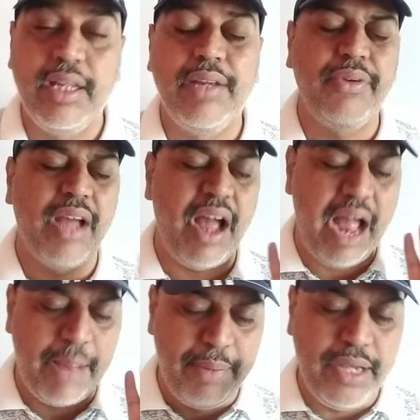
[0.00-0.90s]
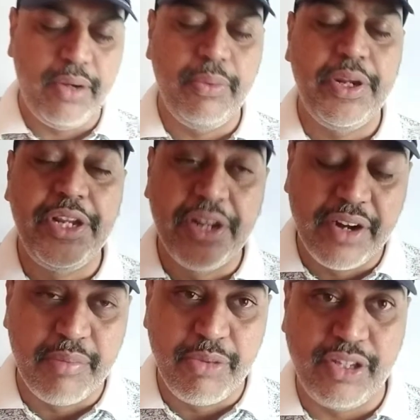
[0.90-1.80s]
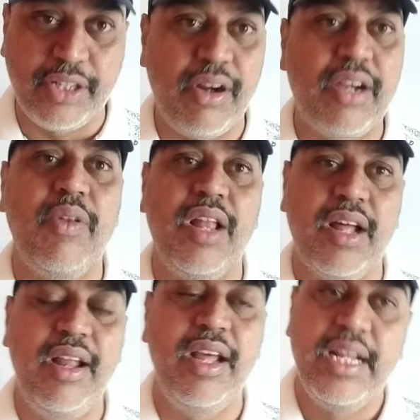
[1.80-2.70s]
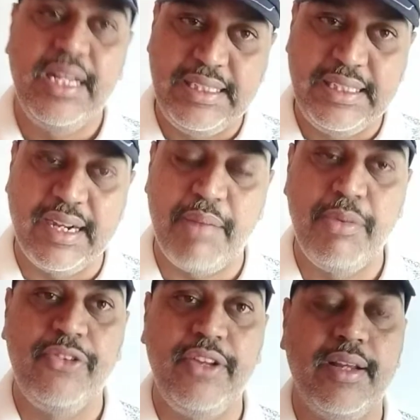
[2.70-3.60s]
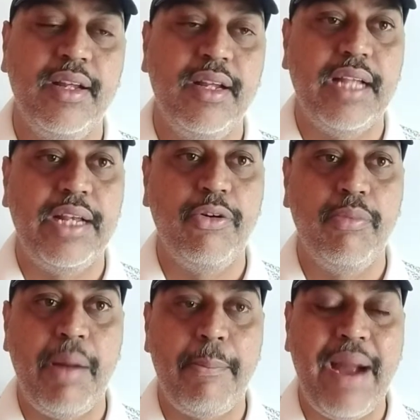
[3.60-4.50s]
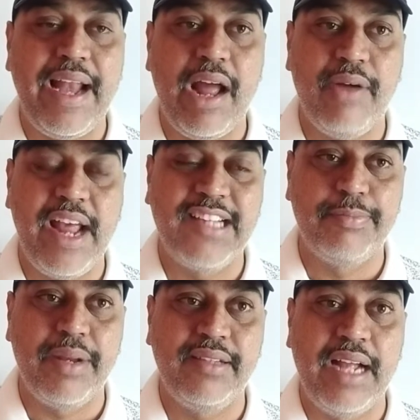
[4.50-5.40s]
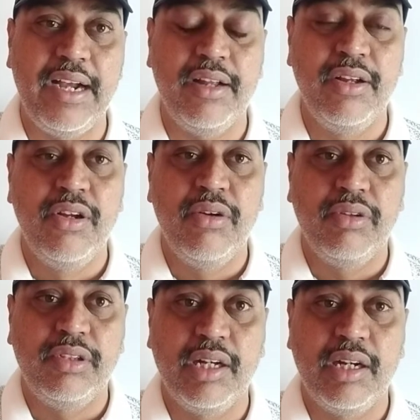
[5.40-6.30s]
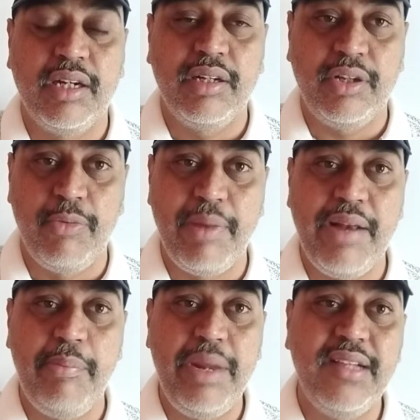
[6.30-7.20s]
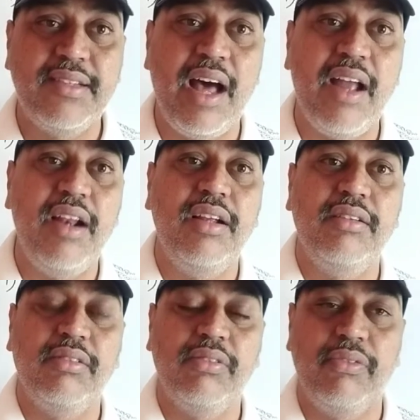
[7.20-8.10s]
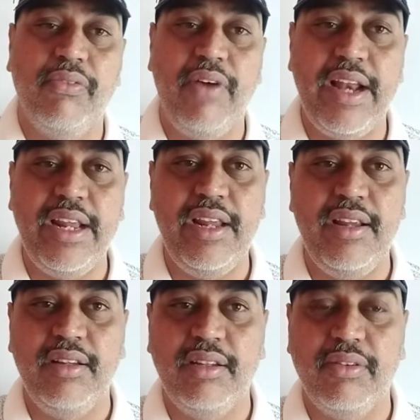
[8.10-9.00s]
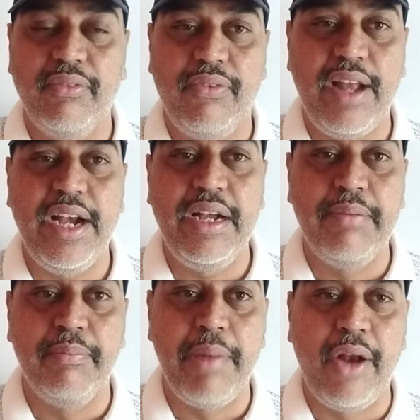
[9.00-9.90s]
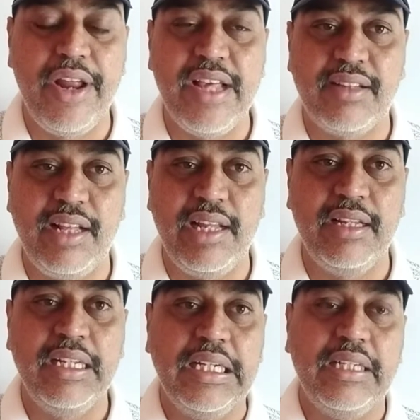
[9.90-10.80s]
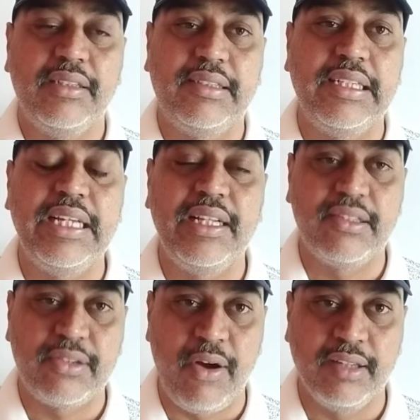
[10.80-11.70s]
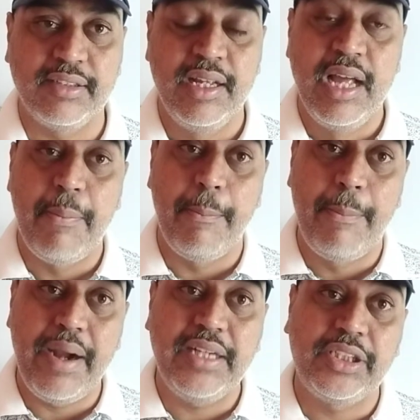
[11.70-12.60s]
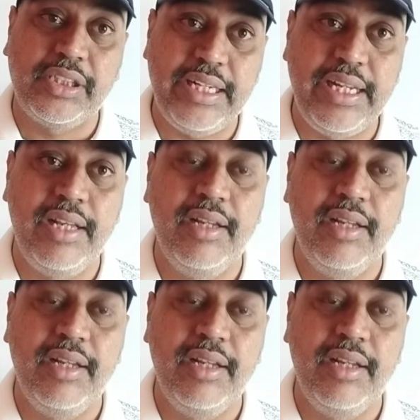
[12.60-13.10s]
if you have a habit to hear the music, not to learn, hear the music. Then you might have explained that the human beings are very melodiously singing the songs, but still